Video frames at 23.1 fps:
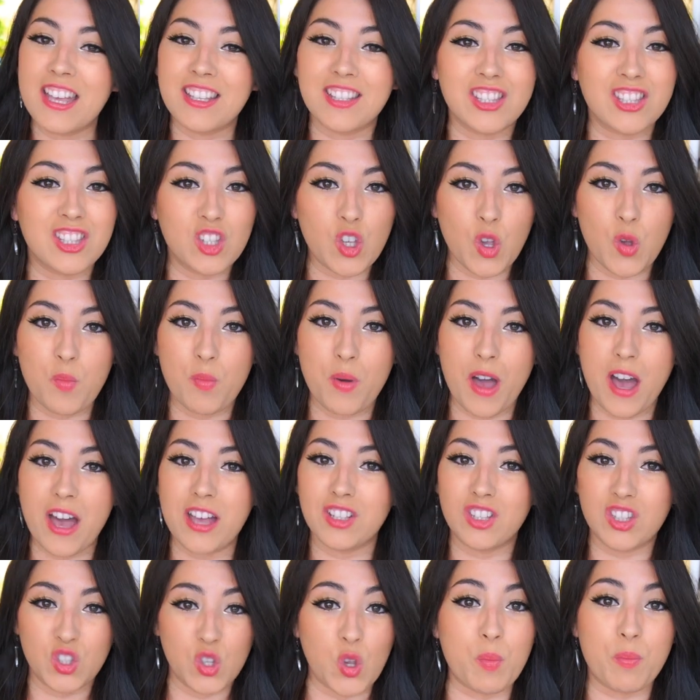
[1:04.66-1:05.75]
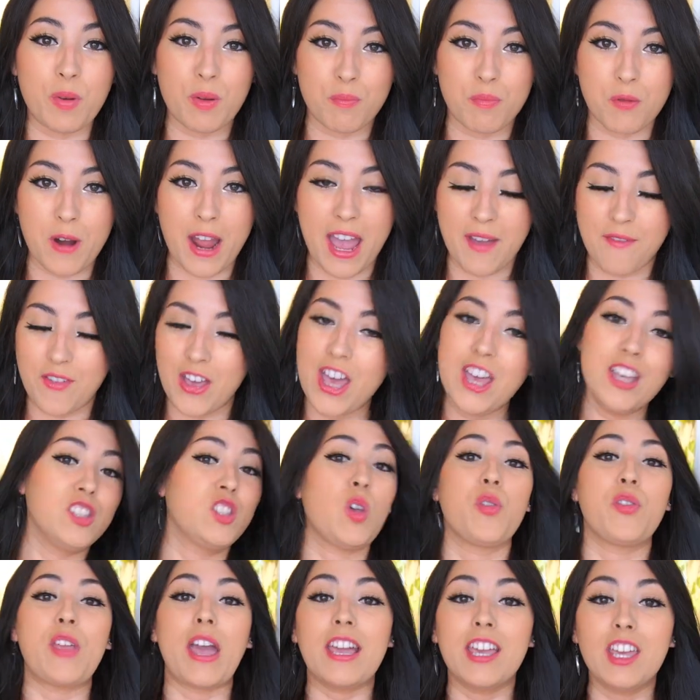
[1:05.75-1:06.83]
is super, super brave.
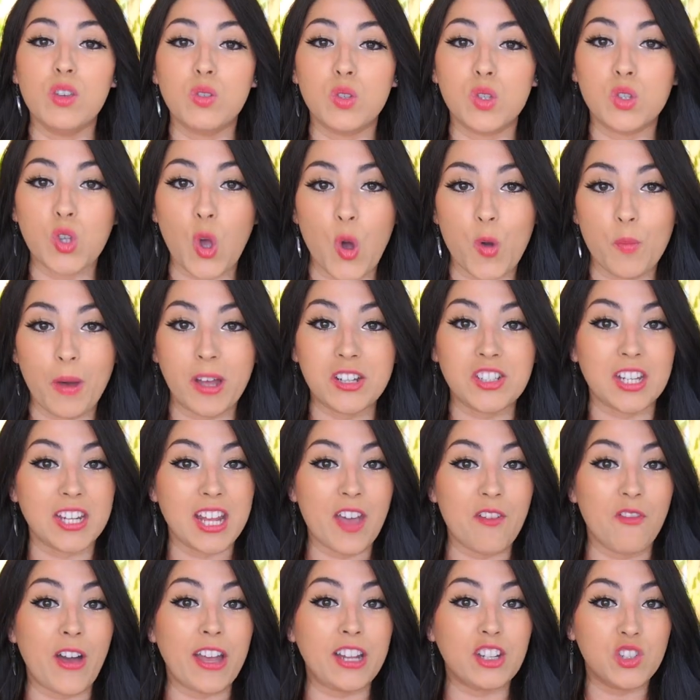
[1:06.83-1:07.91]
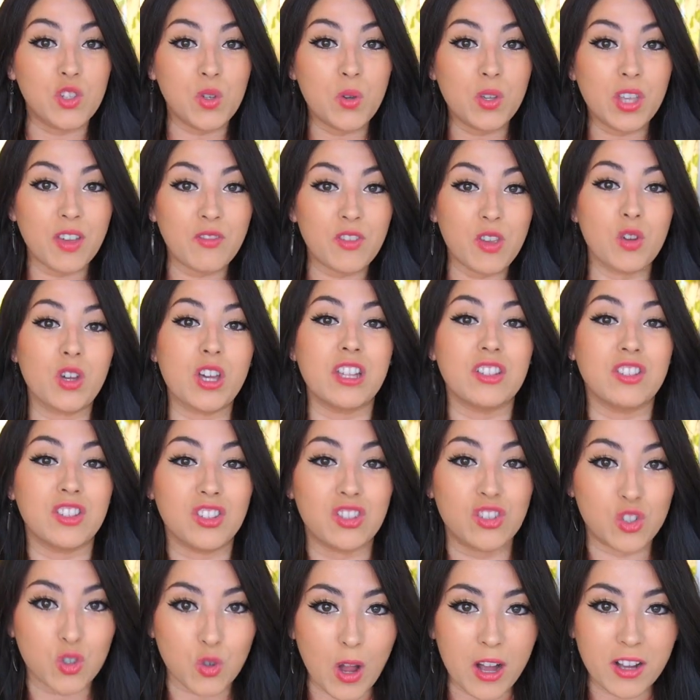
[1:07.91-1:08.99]
So thank you so much. And if I do give you
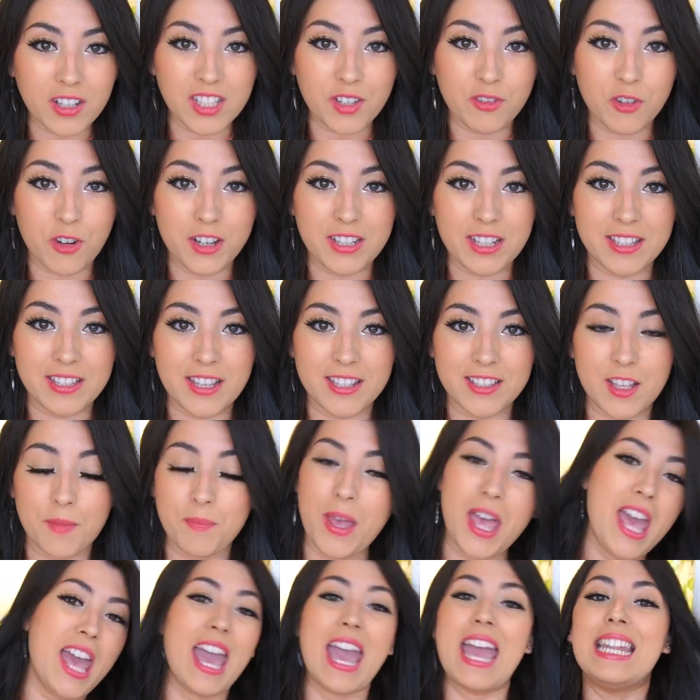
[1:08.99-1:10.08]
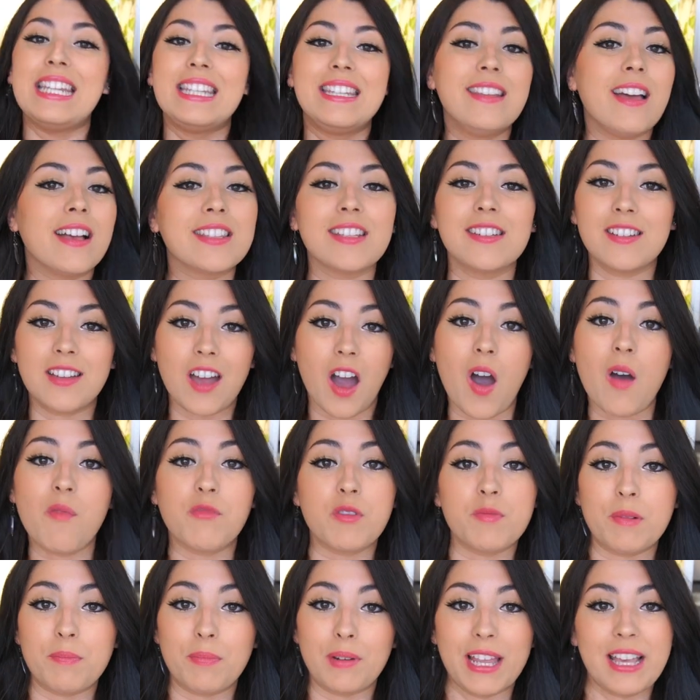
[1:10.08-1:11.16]
constructive criticism, it doesn't come
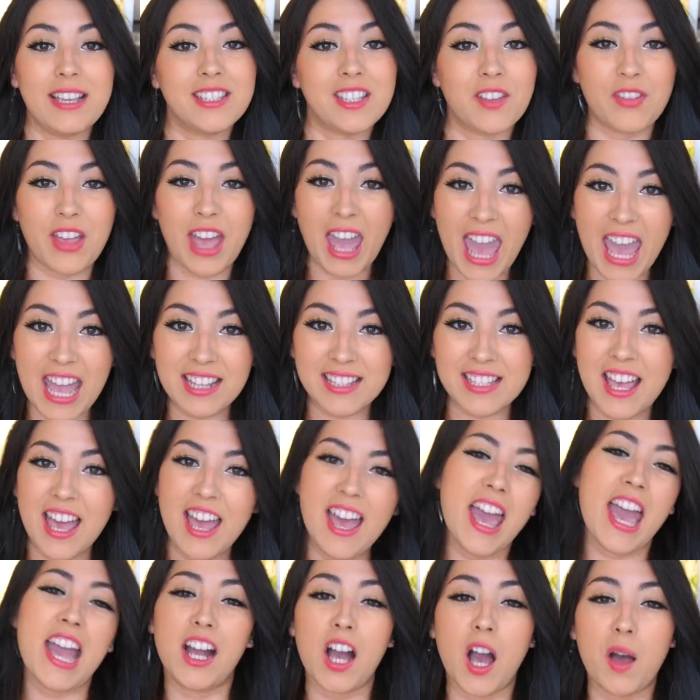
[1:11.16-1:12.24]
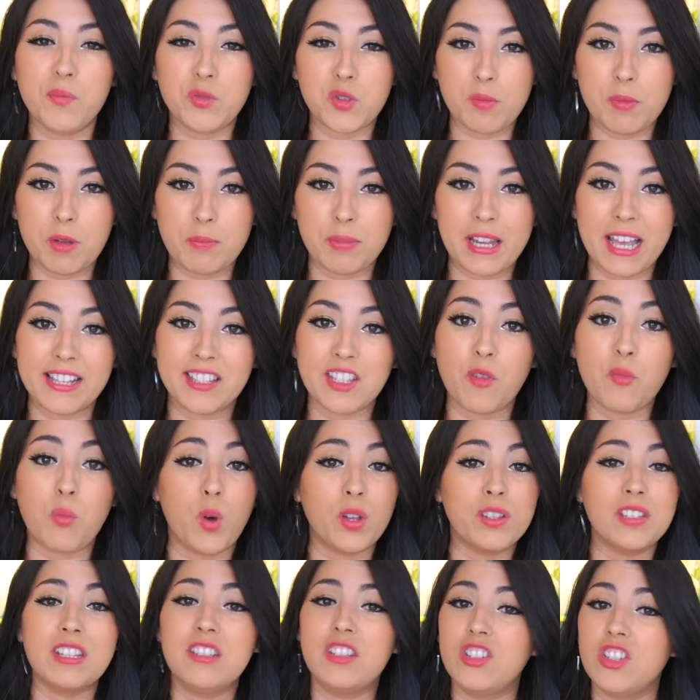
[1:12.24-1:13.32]
from a place of hate. It comes from a place of
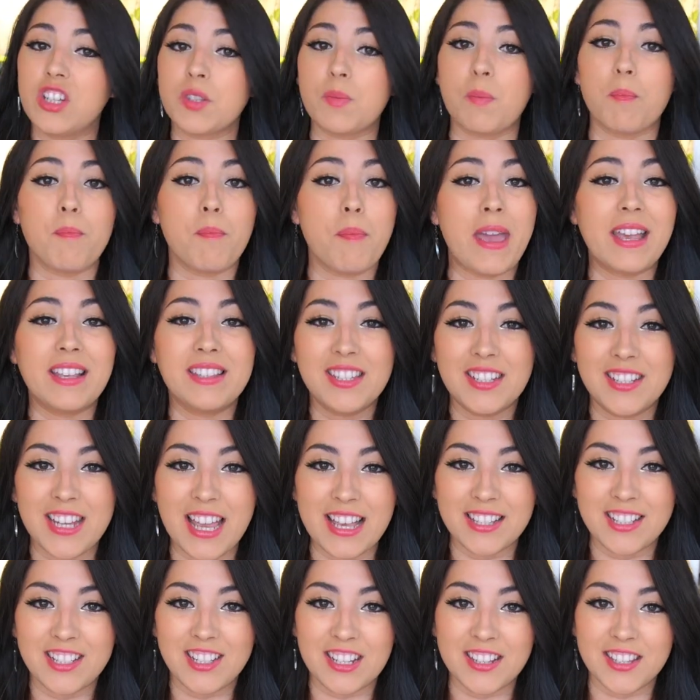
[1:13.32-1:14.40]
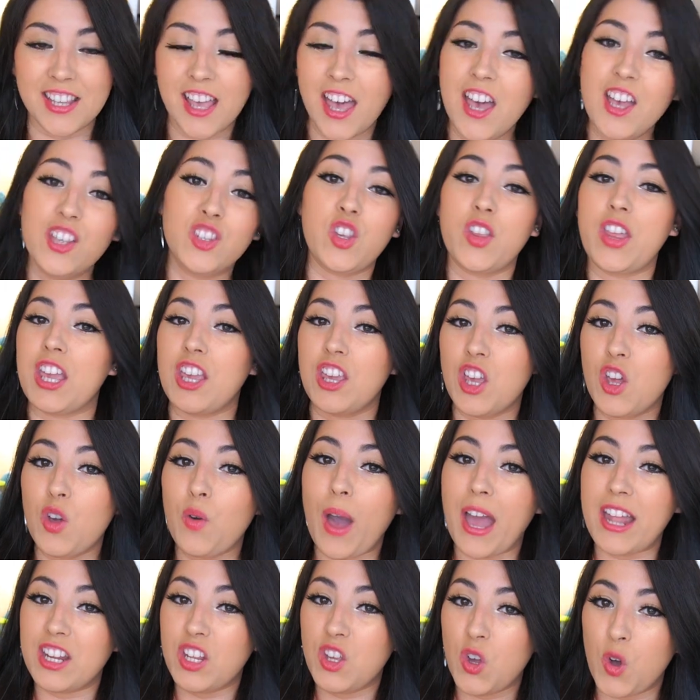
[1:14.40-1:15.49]
wanting to just make suggestions so that you
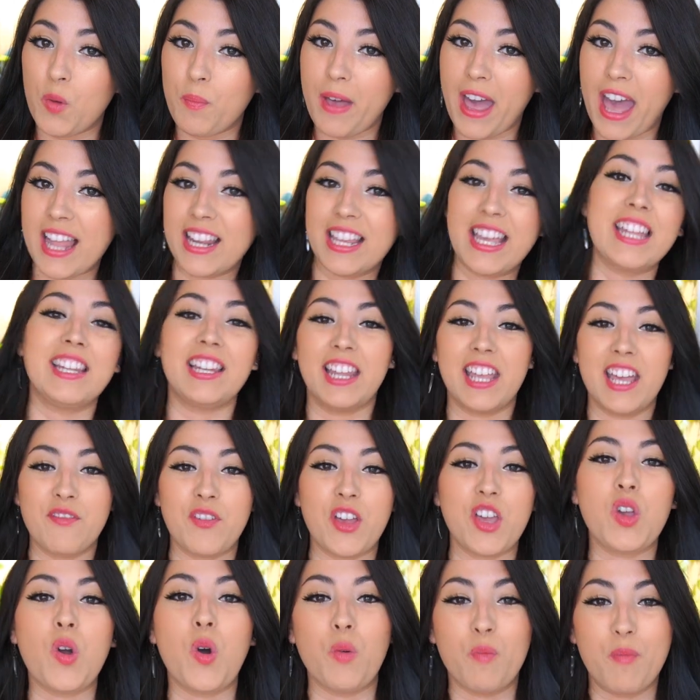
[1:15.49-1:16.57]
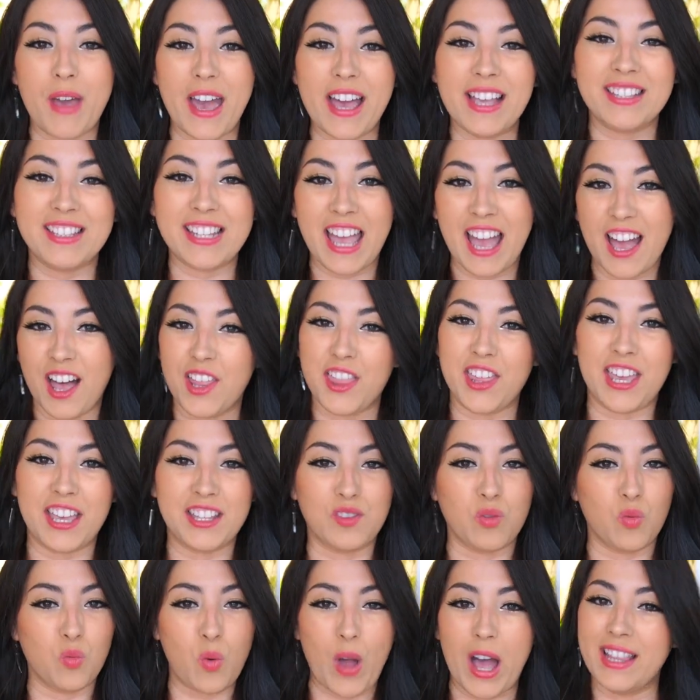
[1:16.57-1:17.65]
and your pet can live your best,
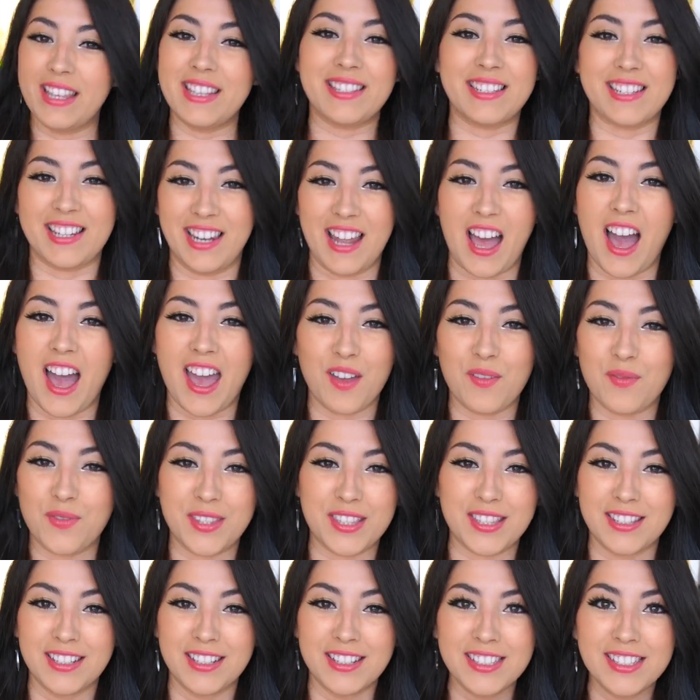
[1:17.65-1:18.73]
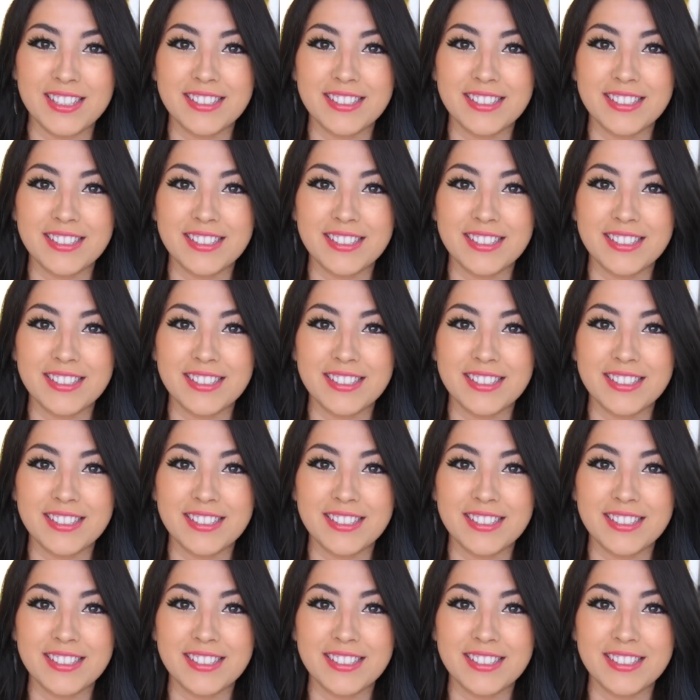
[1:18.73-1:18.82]
healthiest, wellest lives.